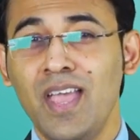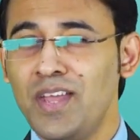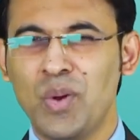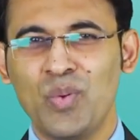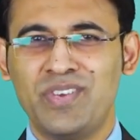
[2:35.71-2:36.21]

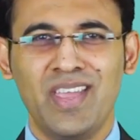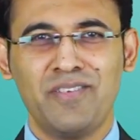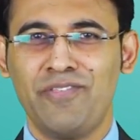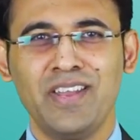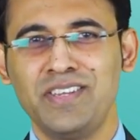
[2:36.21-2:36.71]
Don't take
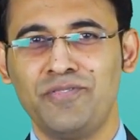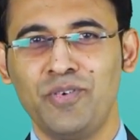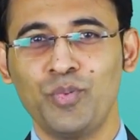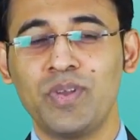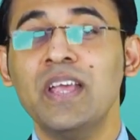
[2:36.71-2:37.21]
fatty
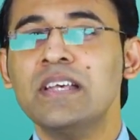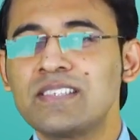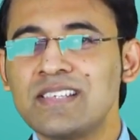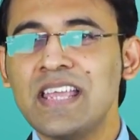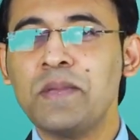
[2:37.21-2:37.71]
food.
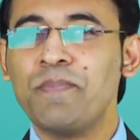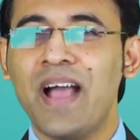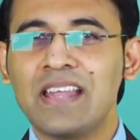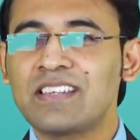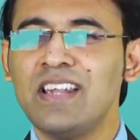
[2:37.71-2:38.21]
Sleep
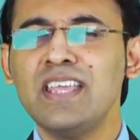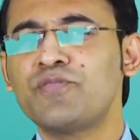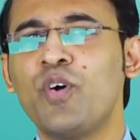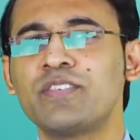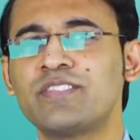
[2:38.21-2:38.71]
at least
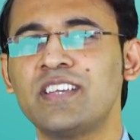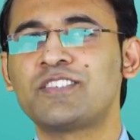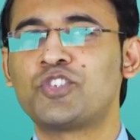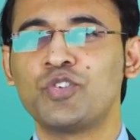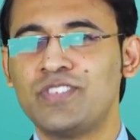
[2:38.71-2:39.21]
for
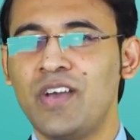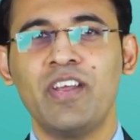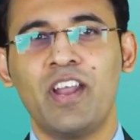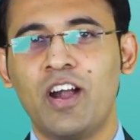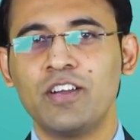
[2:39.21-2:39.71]
6 to
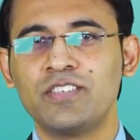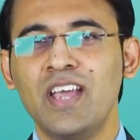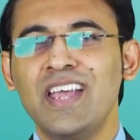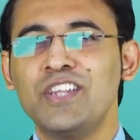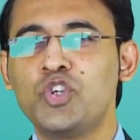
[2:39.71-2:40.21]
7 hours.
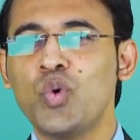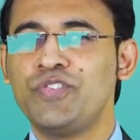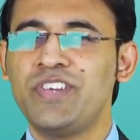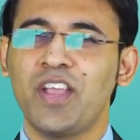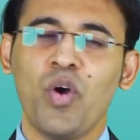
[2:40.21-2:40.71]
Do
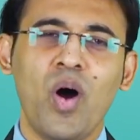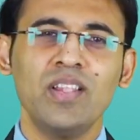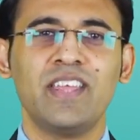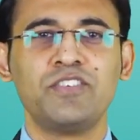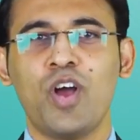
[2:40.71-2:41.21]
check
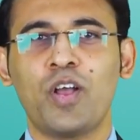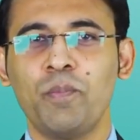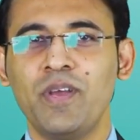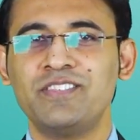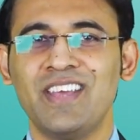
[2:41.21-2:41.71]
all the
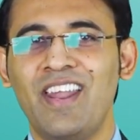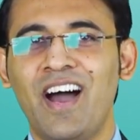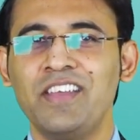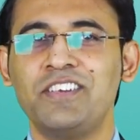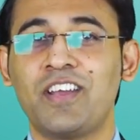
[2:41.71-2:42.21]
documents and
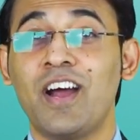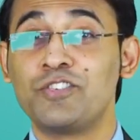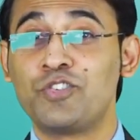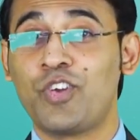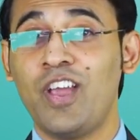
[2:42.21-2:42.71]
ID cards
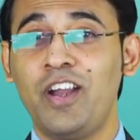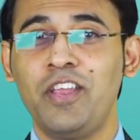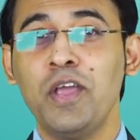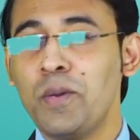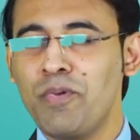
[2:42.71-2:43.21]
to
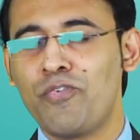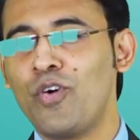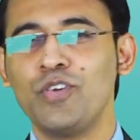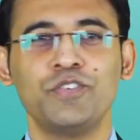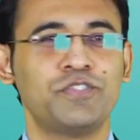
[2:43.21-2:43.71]
carry
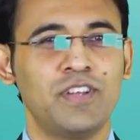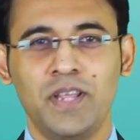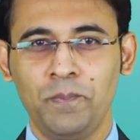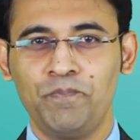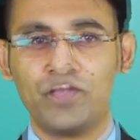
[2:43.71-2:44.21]
before you
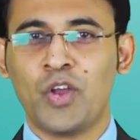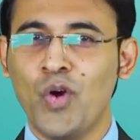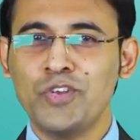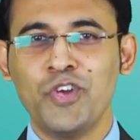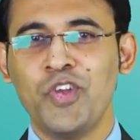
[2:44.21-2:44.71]
sleep.
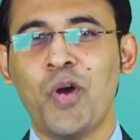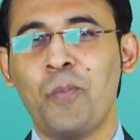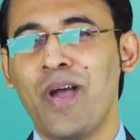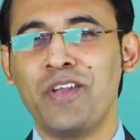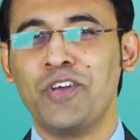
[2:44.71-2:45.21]
Go to your
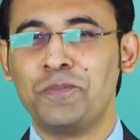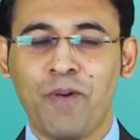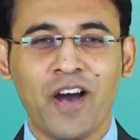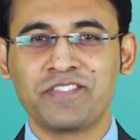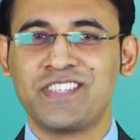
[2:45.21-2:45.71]
bed with
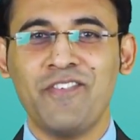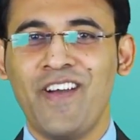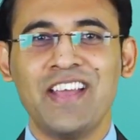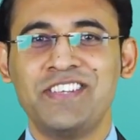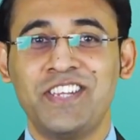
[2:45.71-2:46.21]
positive
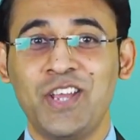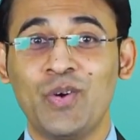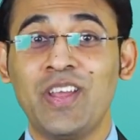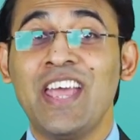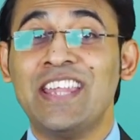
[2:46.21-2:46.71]

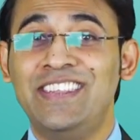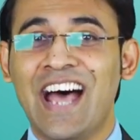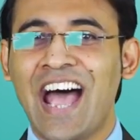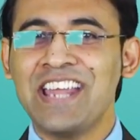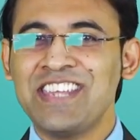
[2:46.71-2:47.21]
attitude
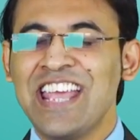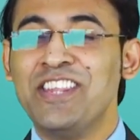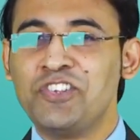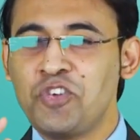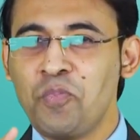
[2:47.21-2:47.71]
that
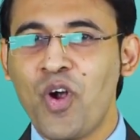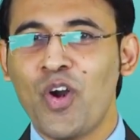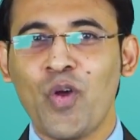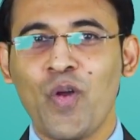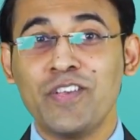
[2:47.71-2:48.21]

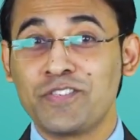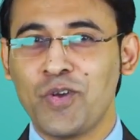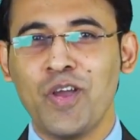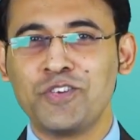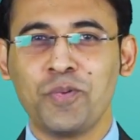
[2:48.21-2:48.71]
tomorrow is
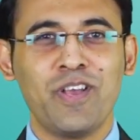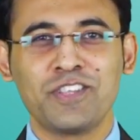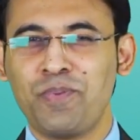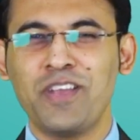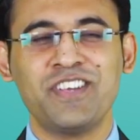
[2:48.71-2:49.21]
going to be a
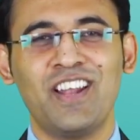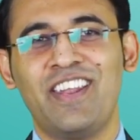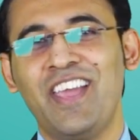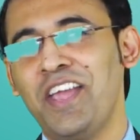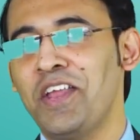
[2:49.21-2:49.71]
special
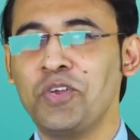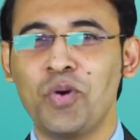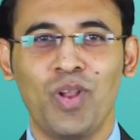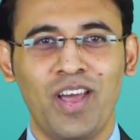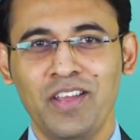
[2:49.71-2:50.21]
day in
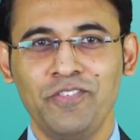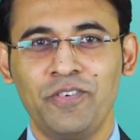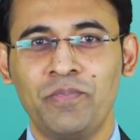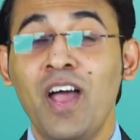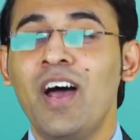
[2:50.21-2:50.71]
your life.
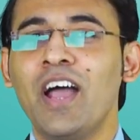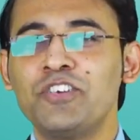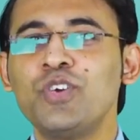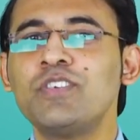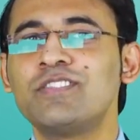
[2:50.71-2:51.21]
I
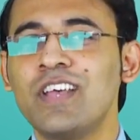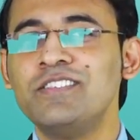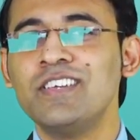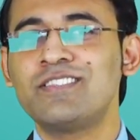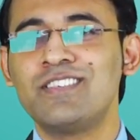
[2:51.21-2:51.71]
should
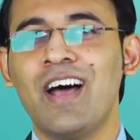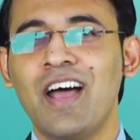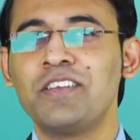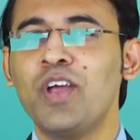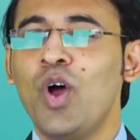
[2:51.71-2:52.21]
suggest
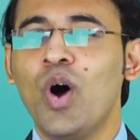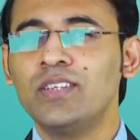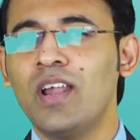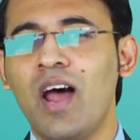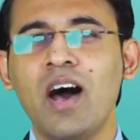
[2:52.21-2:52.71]
that on
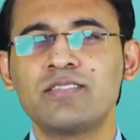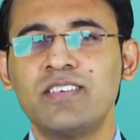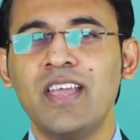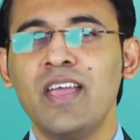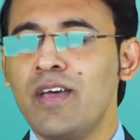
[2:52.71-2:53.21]
the last
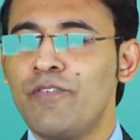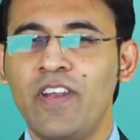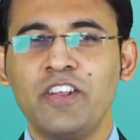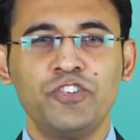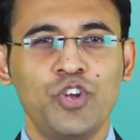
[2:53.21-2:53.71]
day,
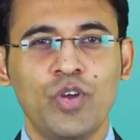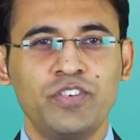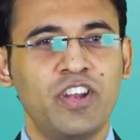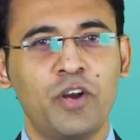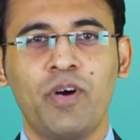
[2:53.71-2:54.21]
finish your
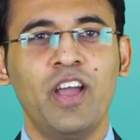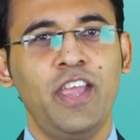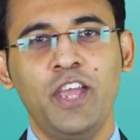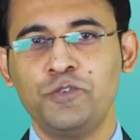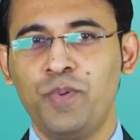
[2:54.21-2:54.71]
dinner by
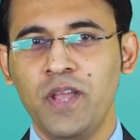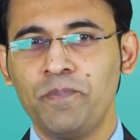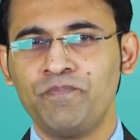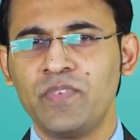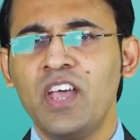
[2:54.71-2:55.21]
8
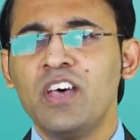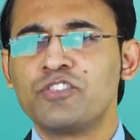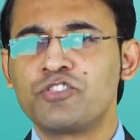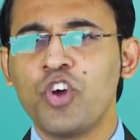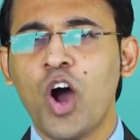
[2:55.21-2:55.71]
p.m.
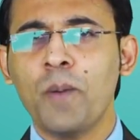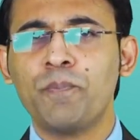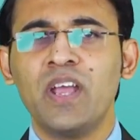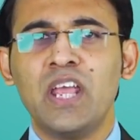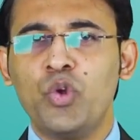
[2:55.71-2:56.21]

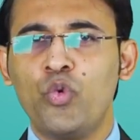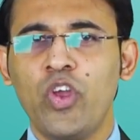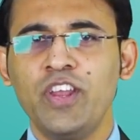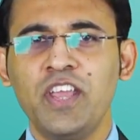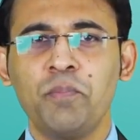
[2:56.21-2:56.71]
Stop
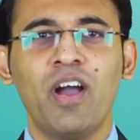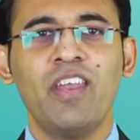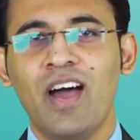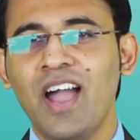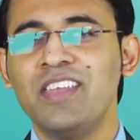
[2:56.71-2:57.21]
reading by
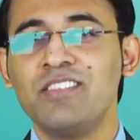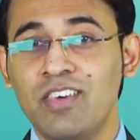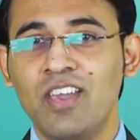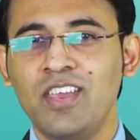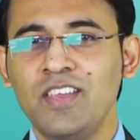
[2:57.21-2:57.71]

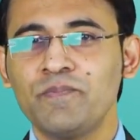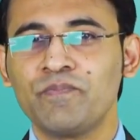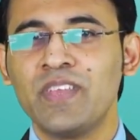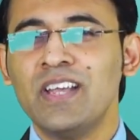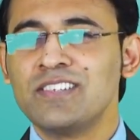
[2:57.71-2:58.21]
9:30.
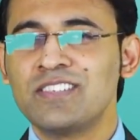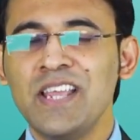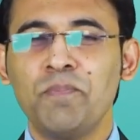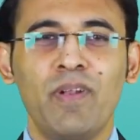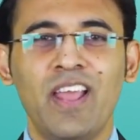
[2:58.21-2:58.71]

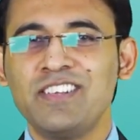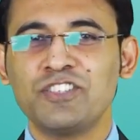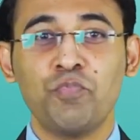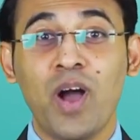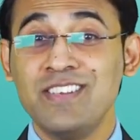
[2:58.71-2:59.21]
Sleep
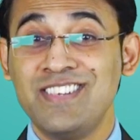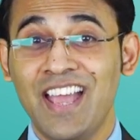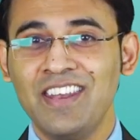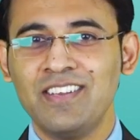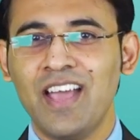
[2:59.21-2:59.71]
latest by
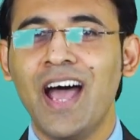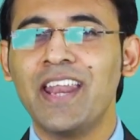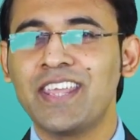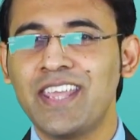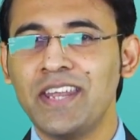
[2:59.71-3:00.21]
10
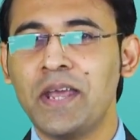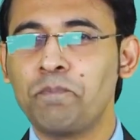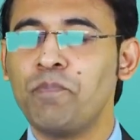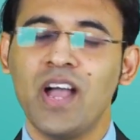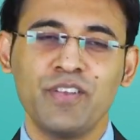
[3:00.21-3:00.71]
and get
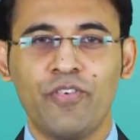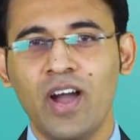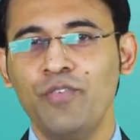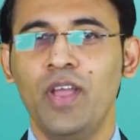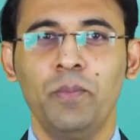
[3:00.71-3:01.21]
up at
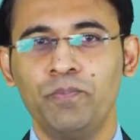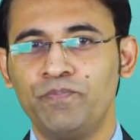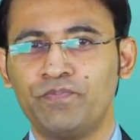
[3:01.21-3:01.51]
5 a.m.